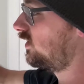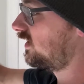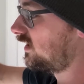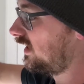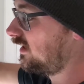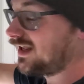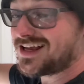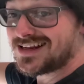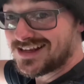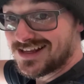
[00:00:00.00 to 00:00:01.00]
bring that
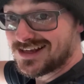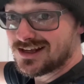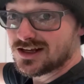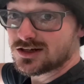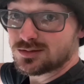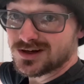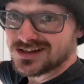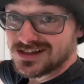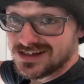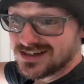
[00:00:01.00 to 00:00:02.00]
light in, to bring the
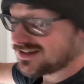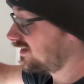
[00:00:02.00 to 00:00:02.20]
heat